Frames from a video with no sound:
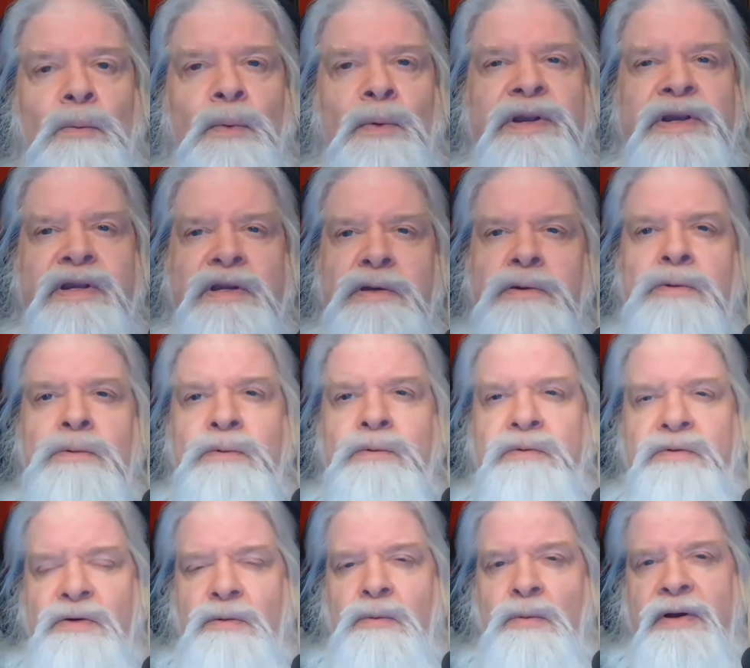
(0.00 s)
when you
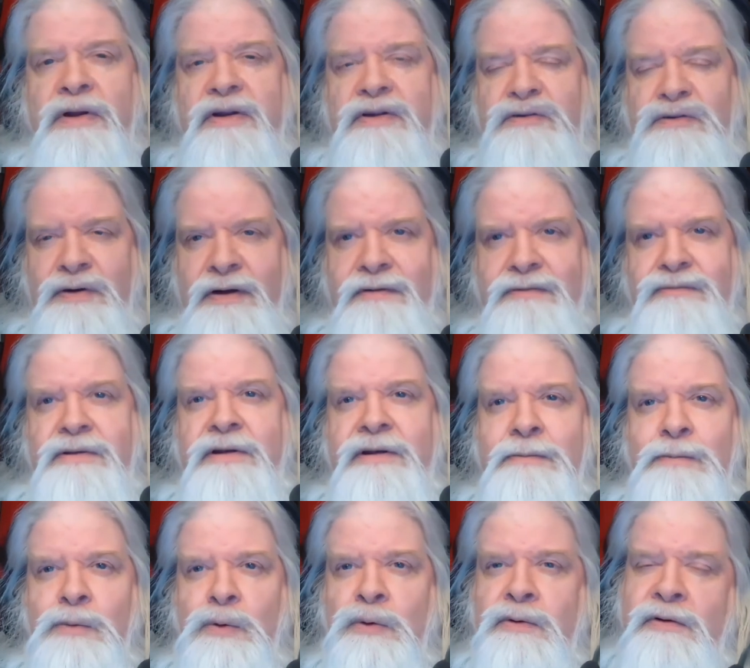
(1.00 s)
don't want to travel
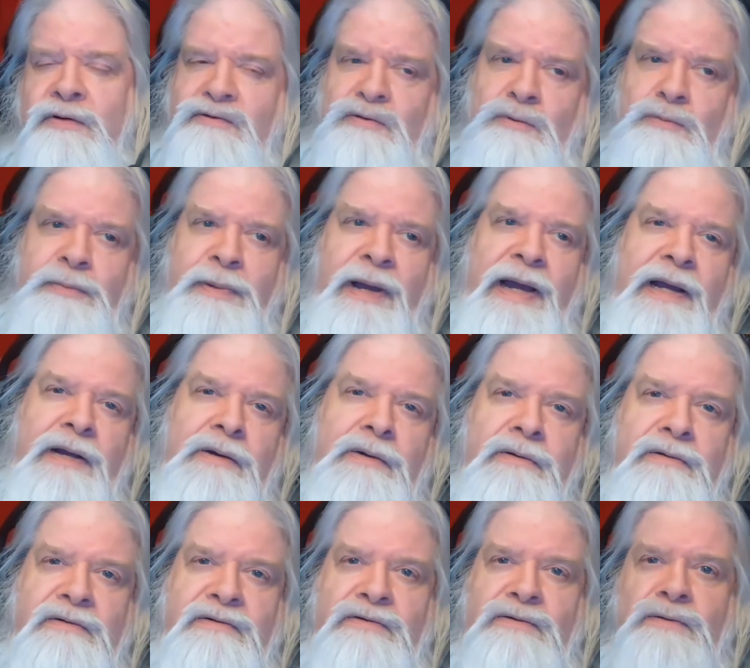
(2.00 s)
anymore because your back
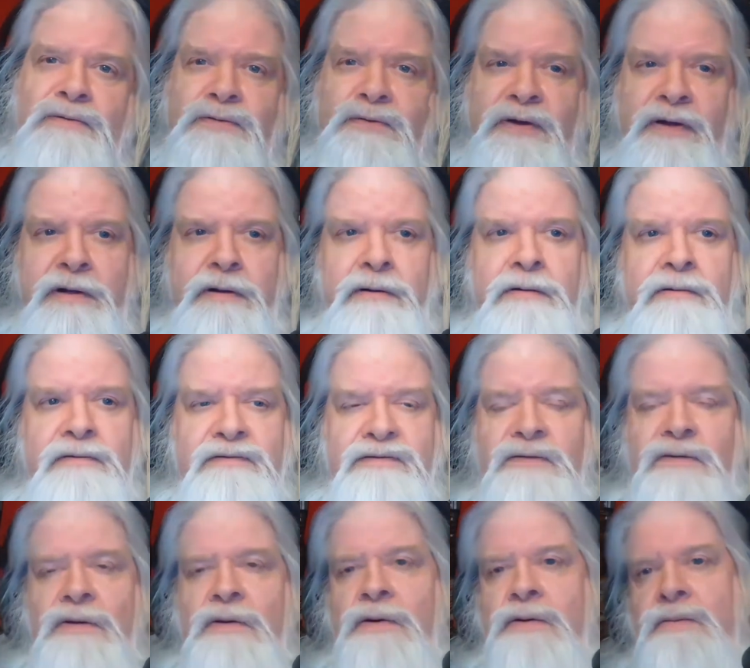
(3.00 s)
hurts, your feet
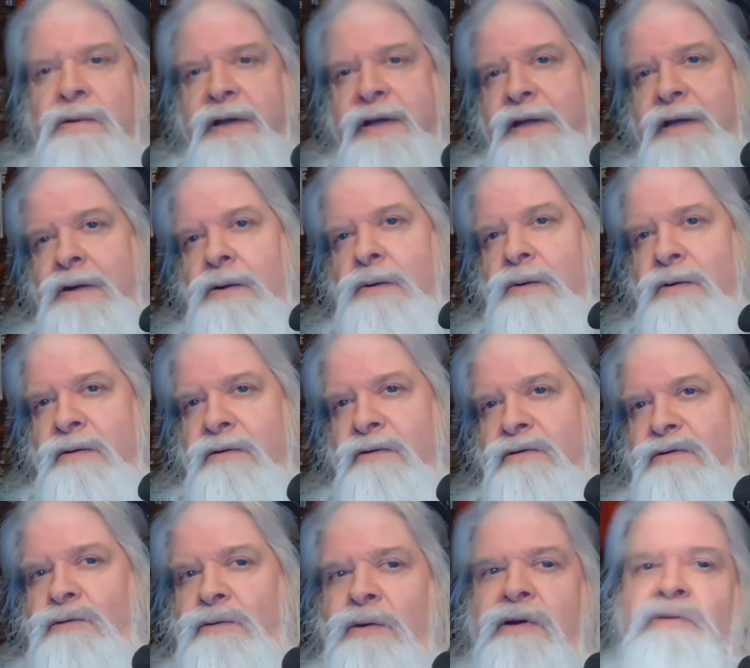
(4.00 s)
hurts, you don't like going to
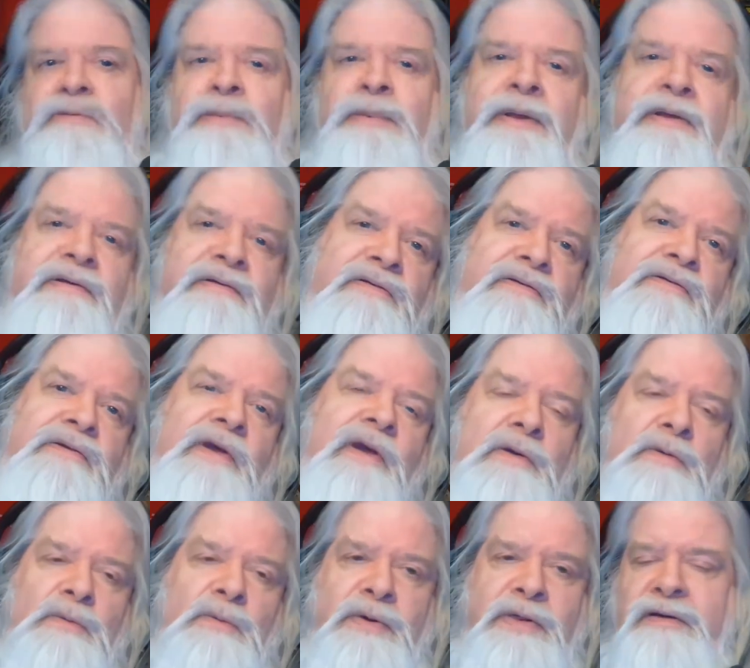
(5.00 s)
strange places
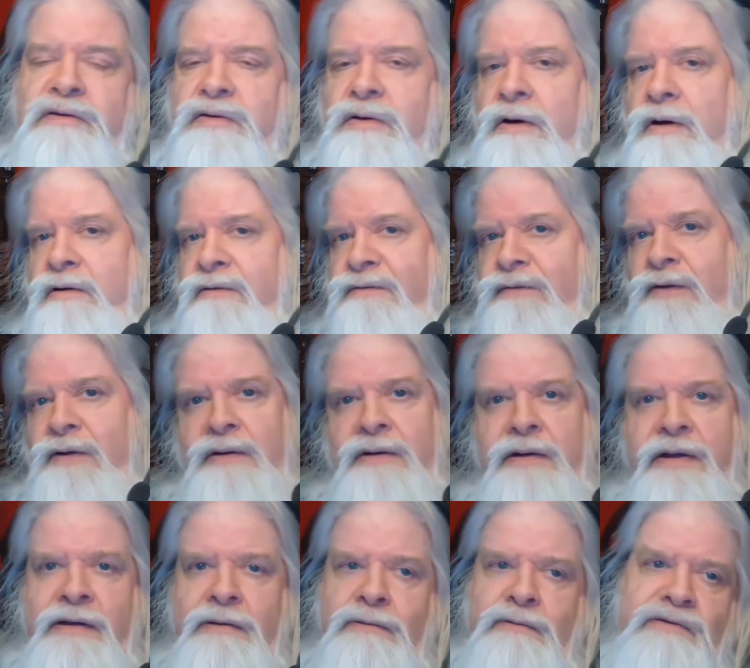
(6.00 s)
where they talk funny
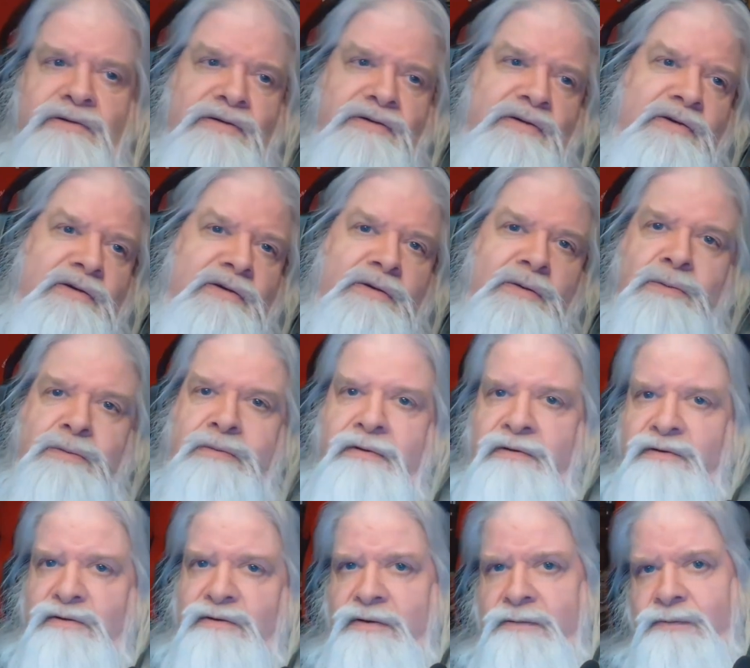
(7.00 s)
languages and do
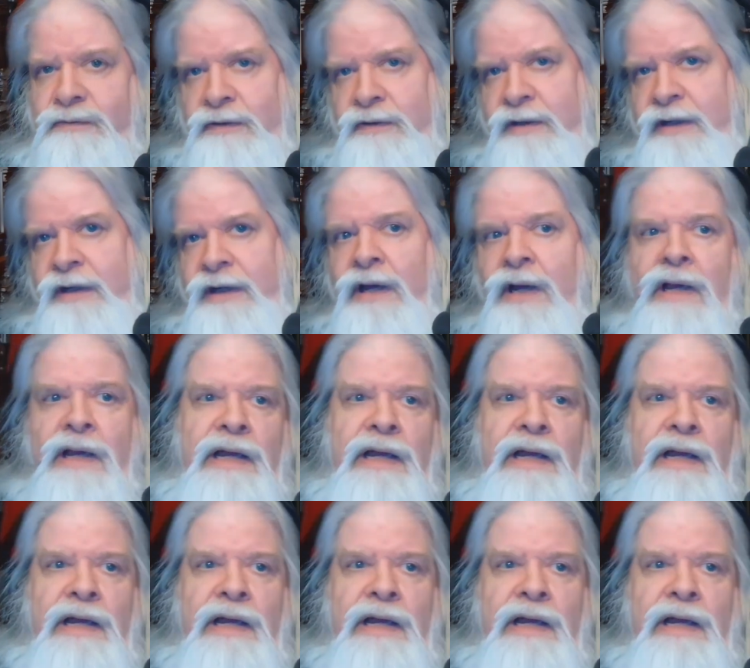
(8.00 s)
things differently,